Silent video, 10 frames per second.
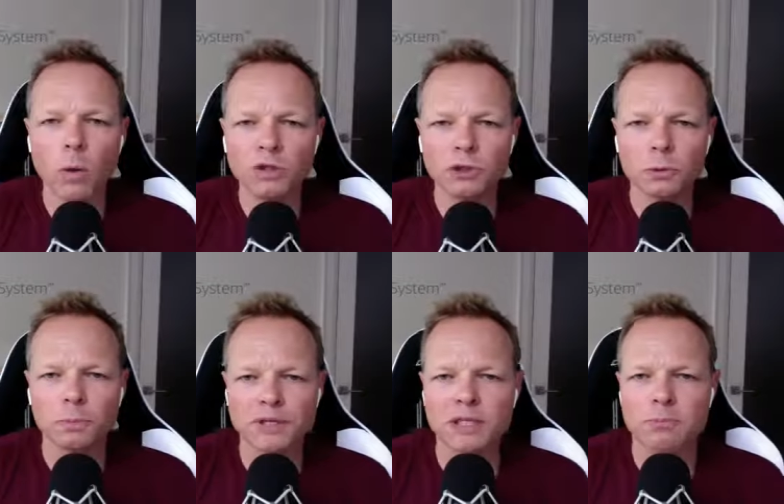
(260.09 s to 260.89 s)
was your
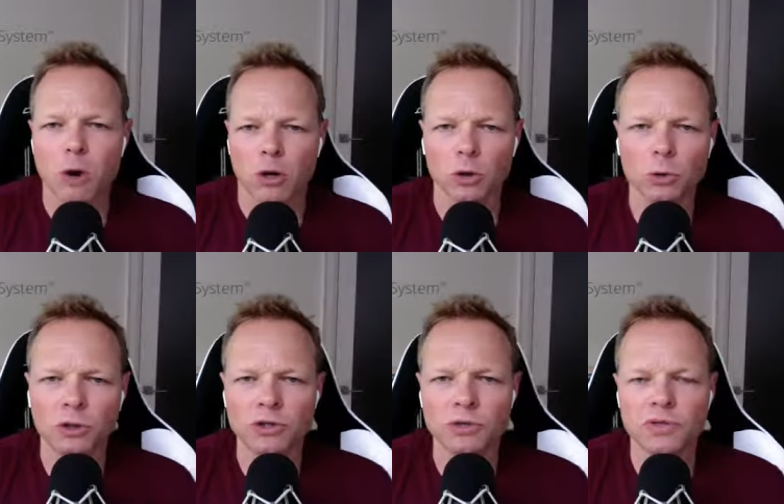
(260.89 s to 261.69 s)
business model?
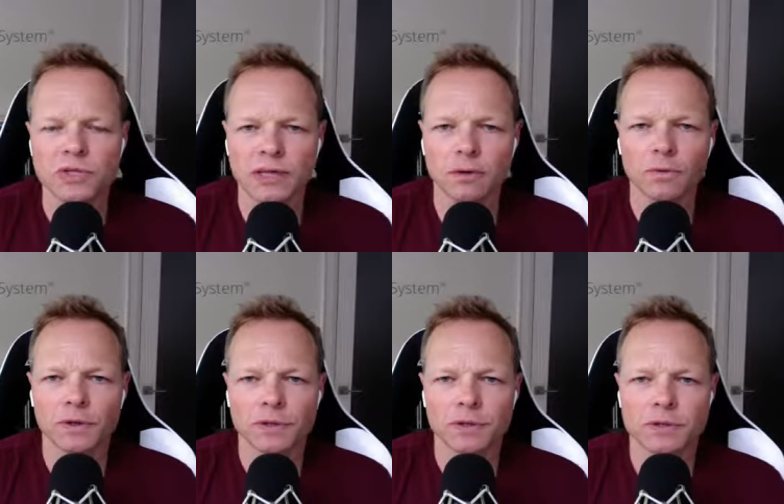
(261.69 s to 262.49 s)
Who did you sell
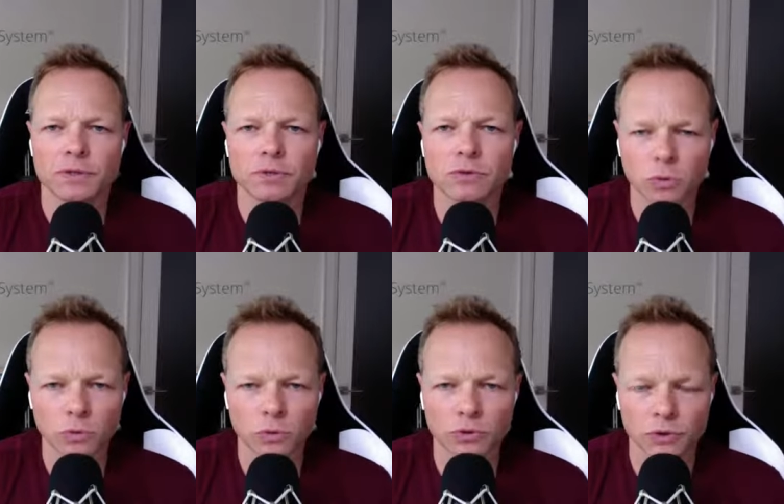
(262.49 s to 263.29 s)
this
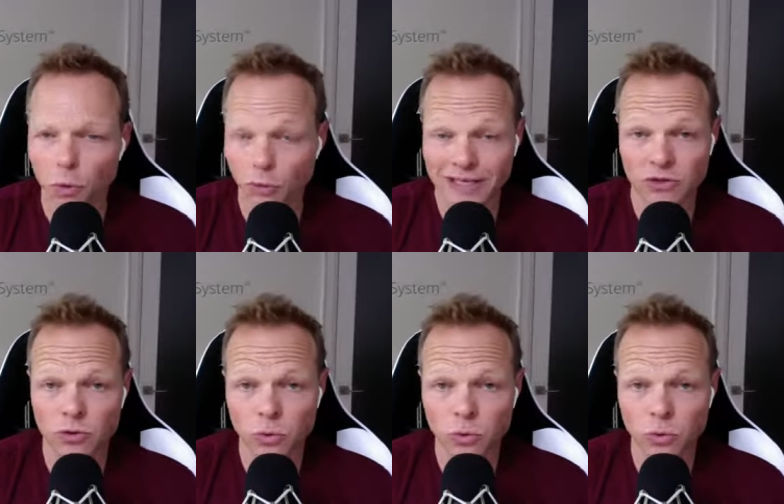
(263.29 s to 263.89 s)
tool to? yeah, we